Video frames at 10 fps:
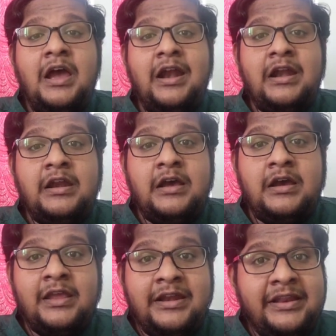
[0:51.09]
and
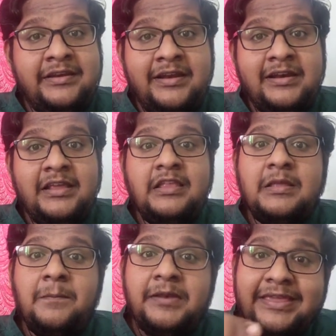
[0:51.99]
getting treated
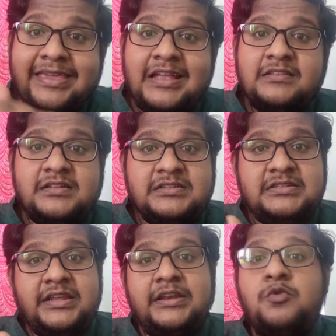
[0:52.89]
in the precancerous
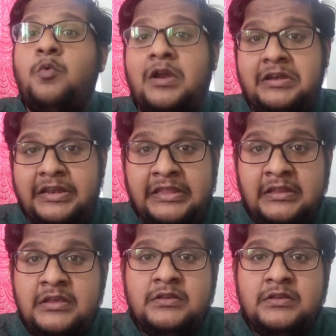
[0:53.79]
state only.